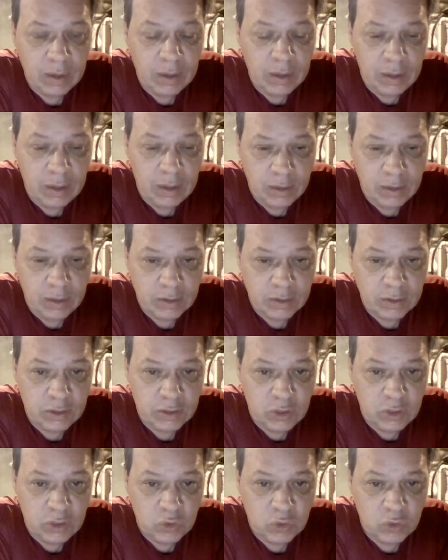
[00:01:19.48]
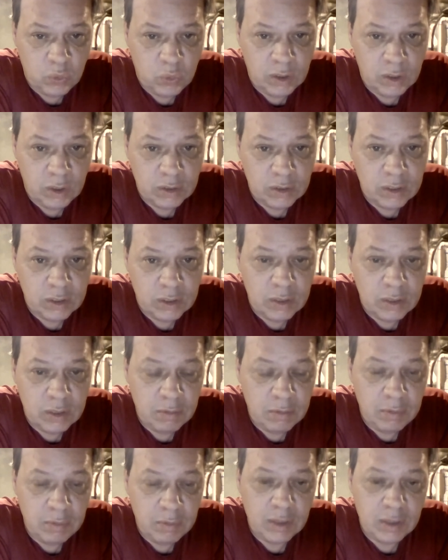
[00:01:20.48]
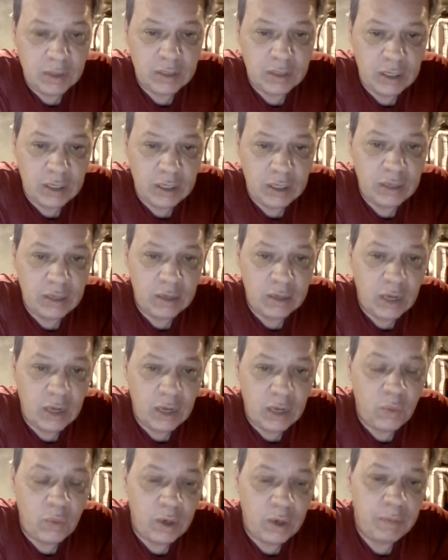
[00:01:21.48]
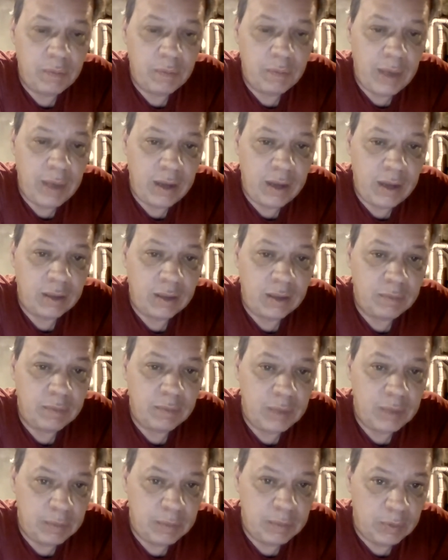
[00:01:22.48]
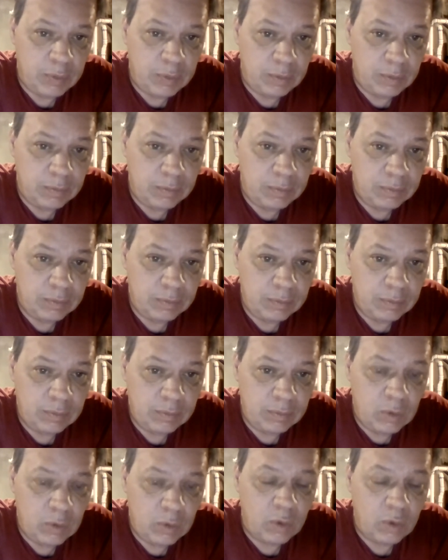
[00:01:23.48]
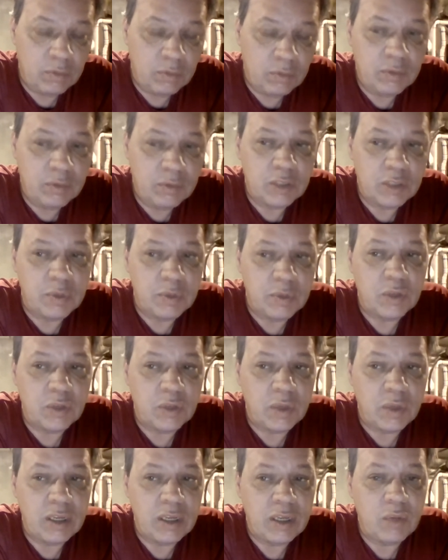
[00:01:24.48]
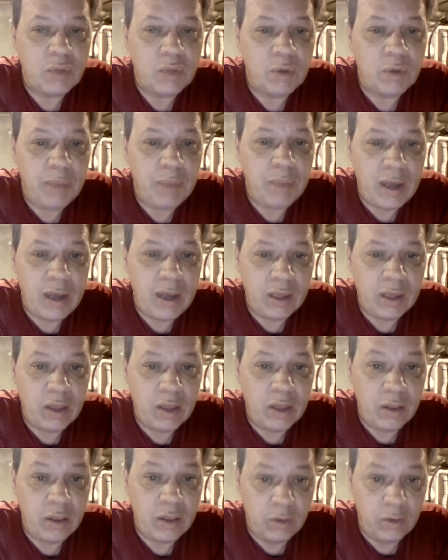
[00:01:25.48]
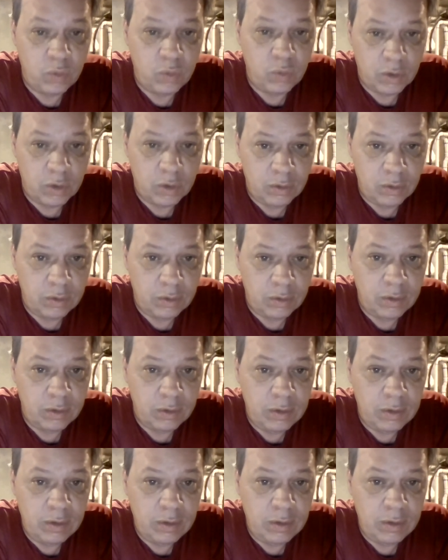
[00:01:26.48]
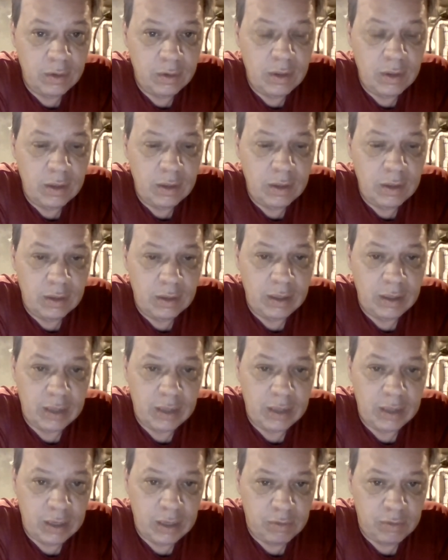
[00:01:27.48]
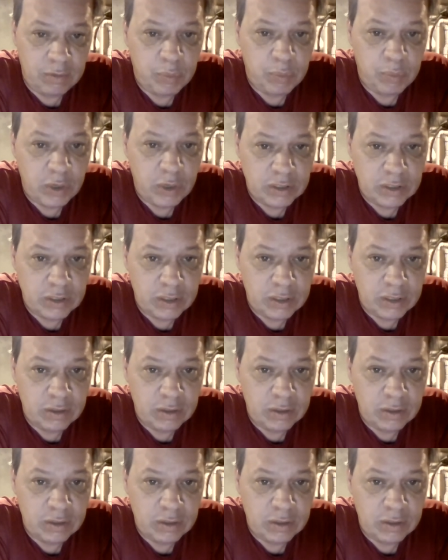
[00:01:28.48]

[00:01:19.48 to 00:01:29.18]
His excuse was because he did not want to panic the people. Or let's put it this way, he didn't want to panic the world. Like every president